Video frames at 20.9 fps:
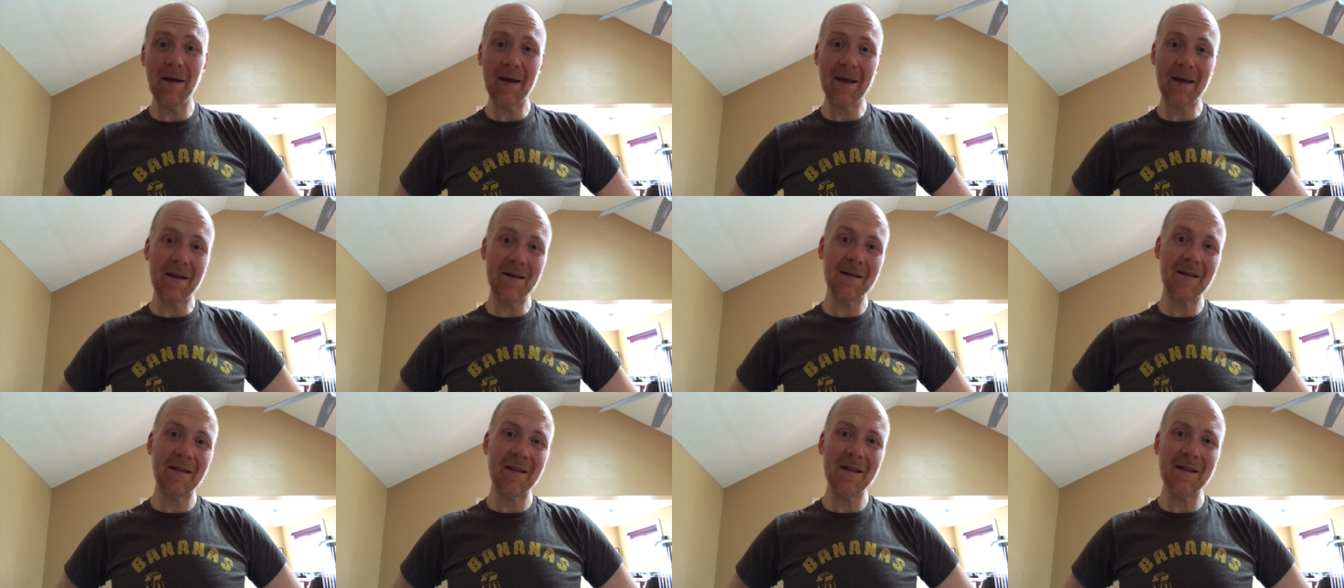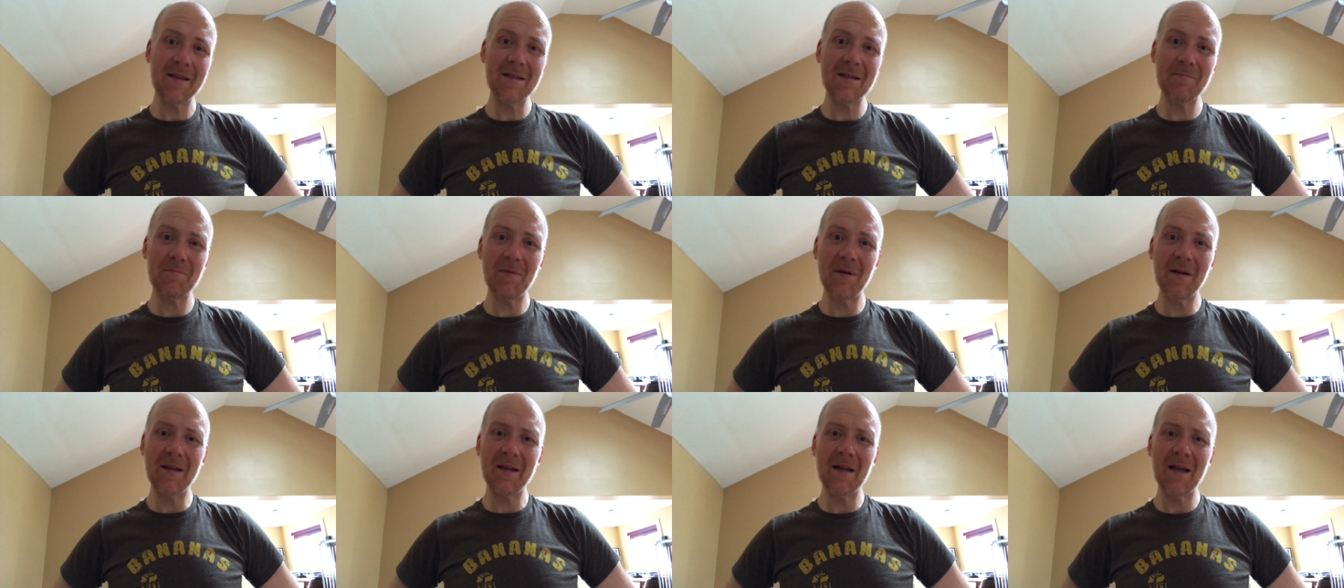back into this,
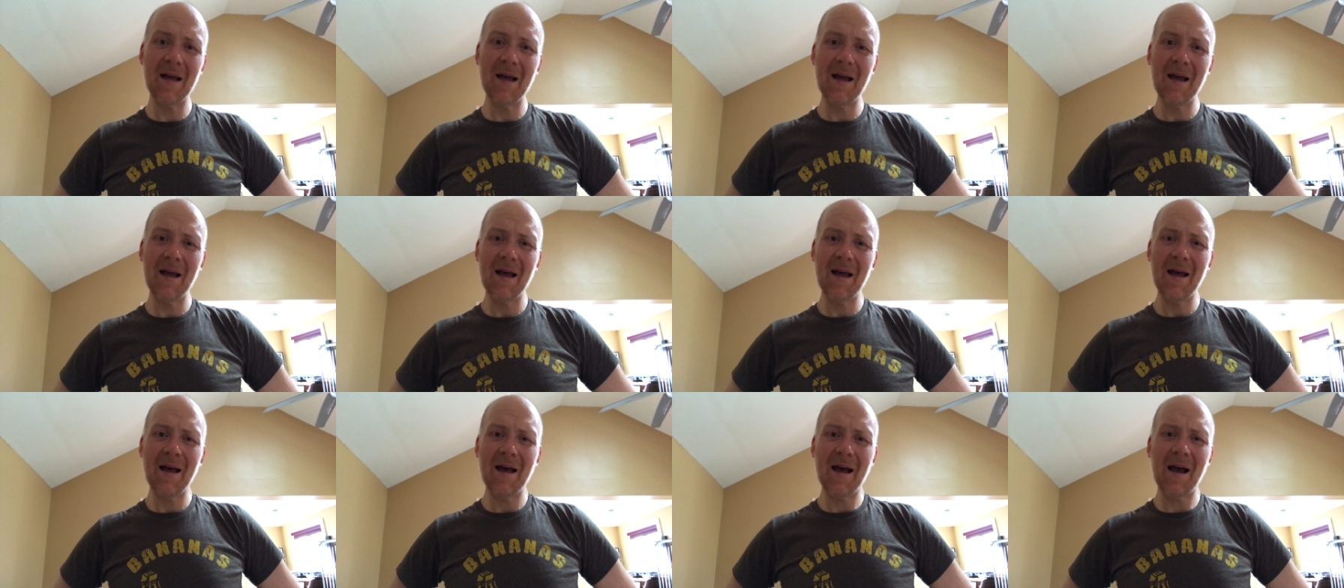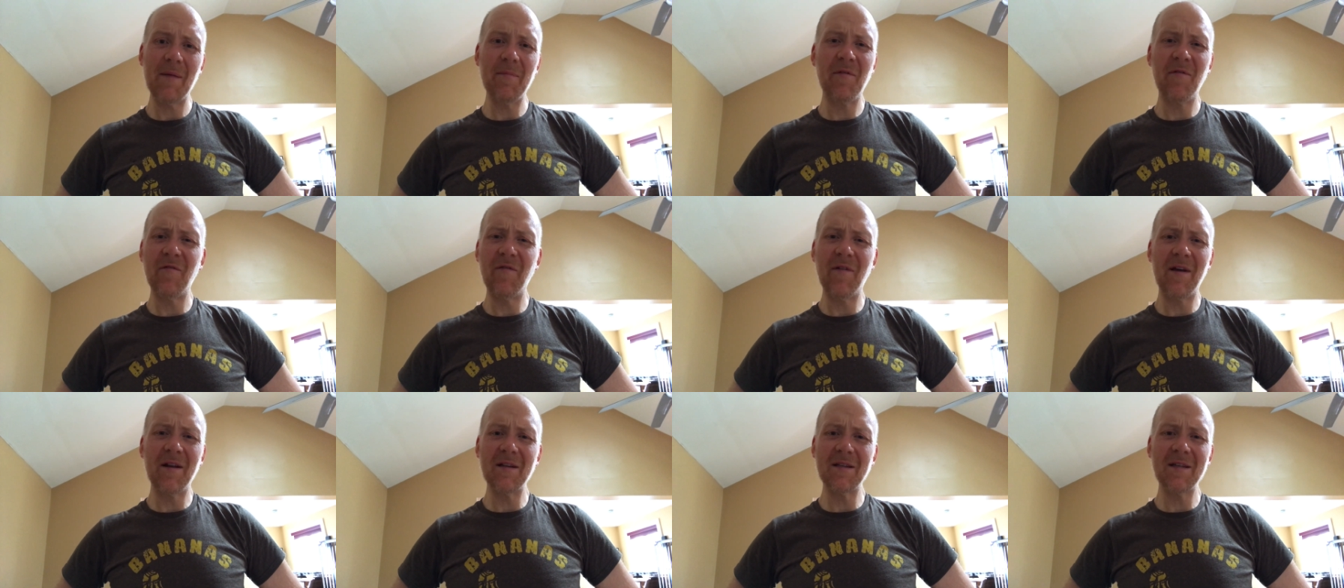but I've been
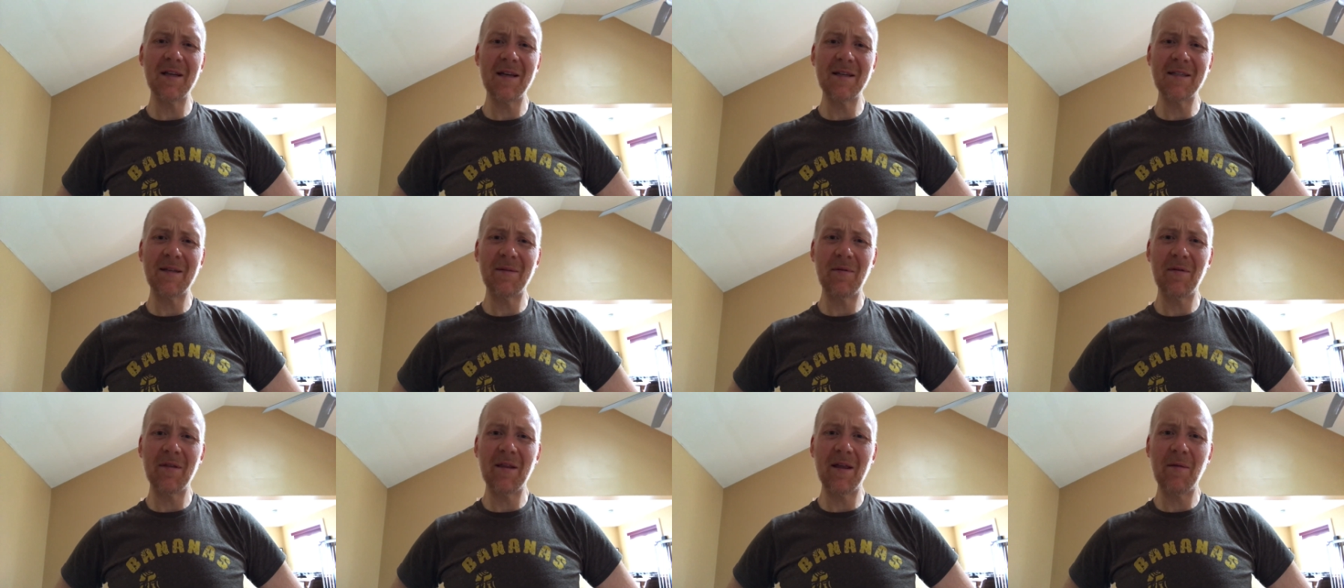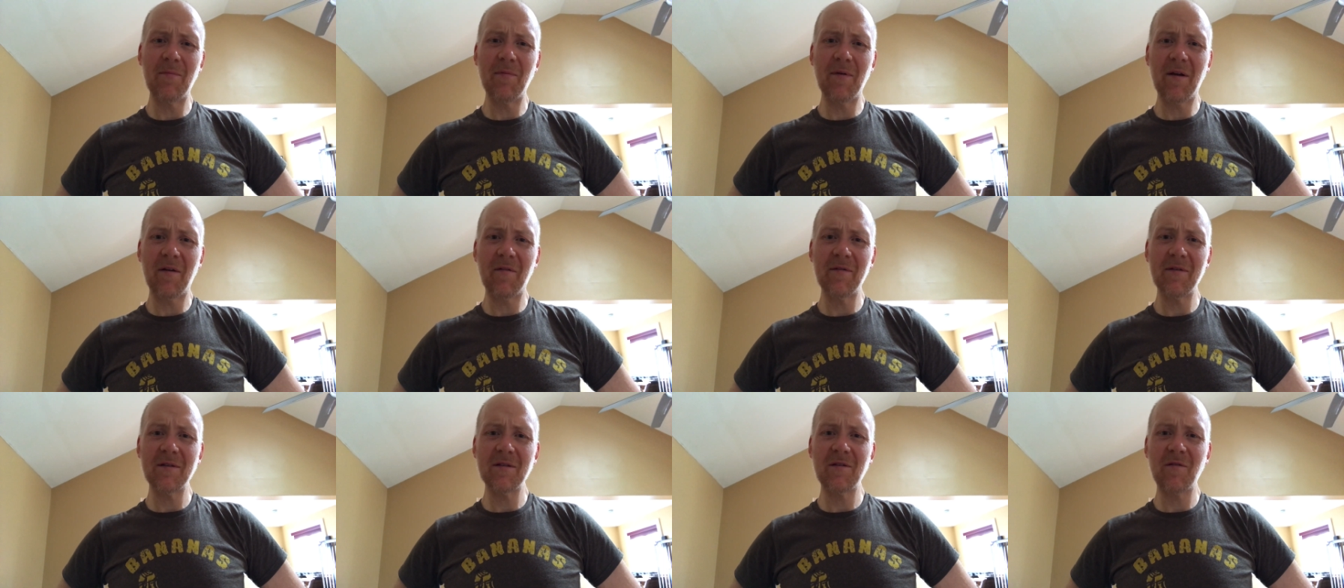fantasizing about that
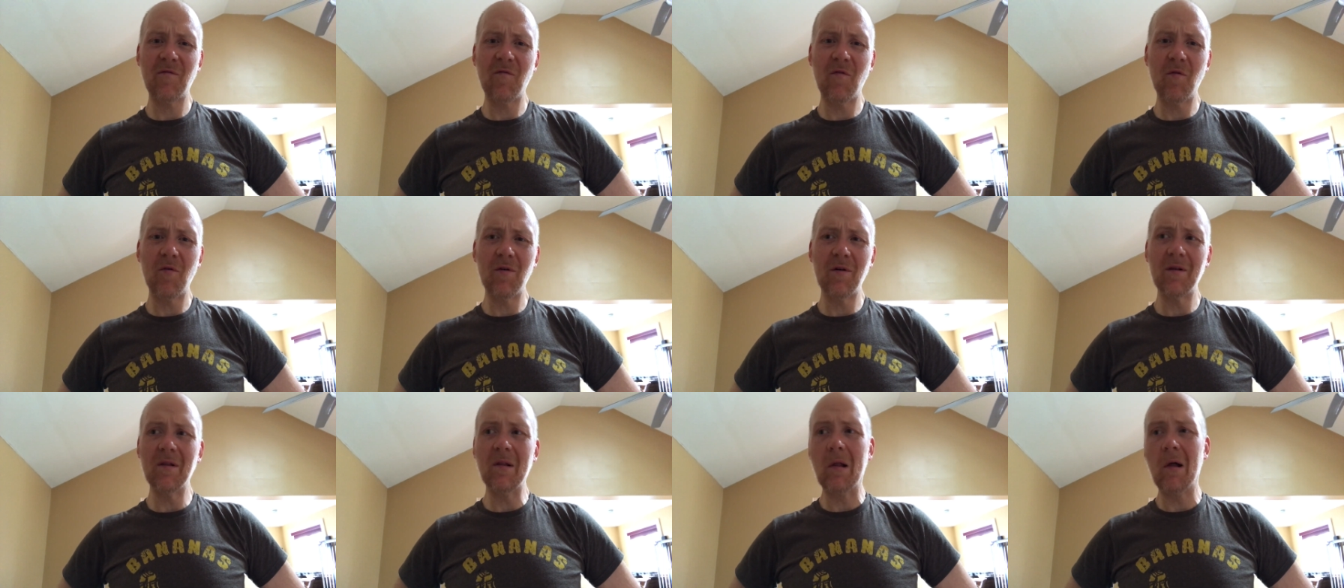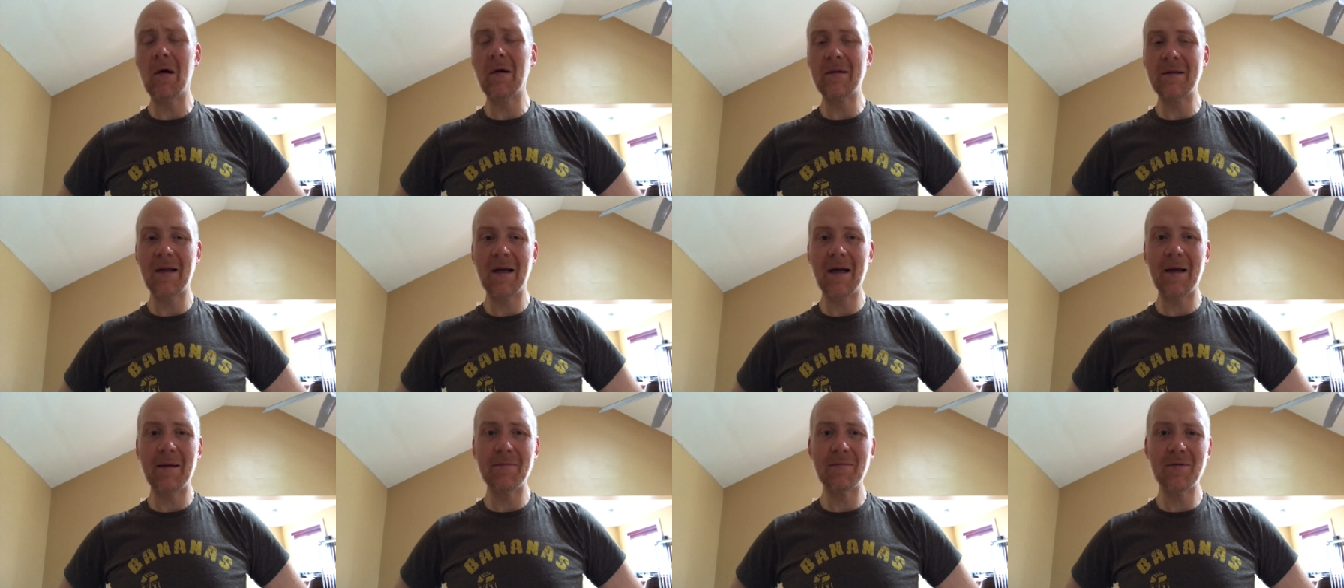breakfast for a long
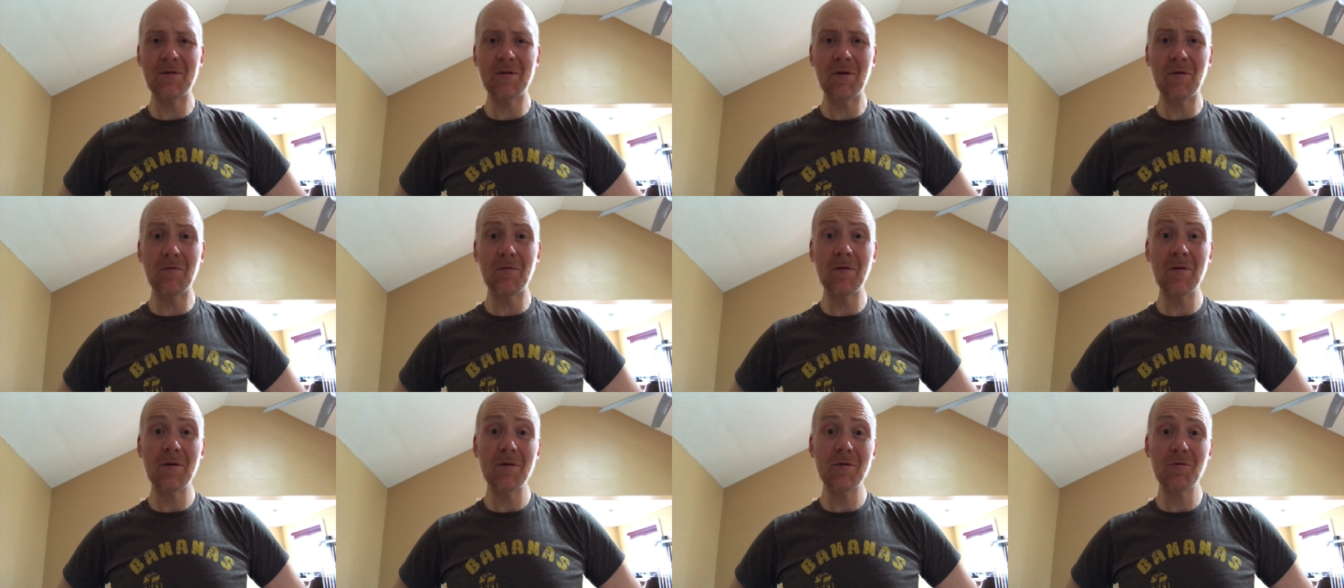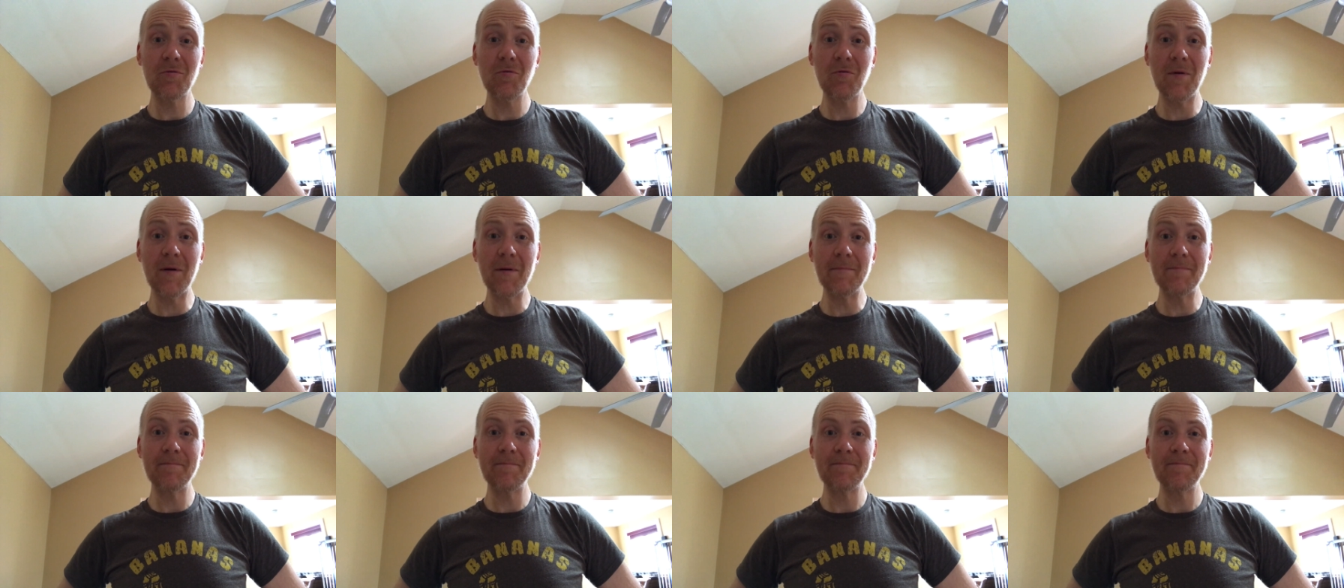time, so screw it.